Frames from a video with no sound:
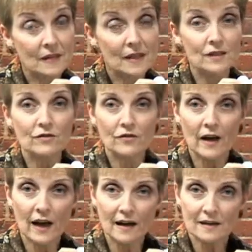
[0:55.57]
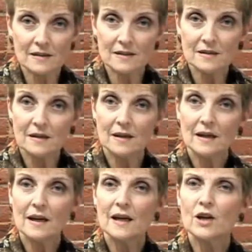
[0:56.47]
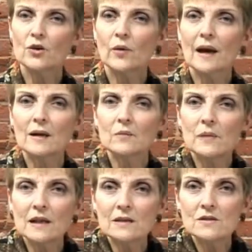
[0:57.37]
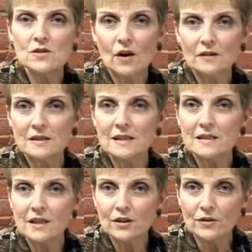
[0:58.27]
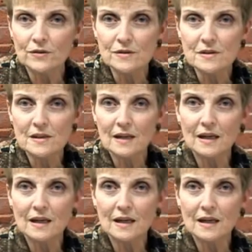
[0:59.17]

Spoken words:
In fact, he cried big salty tears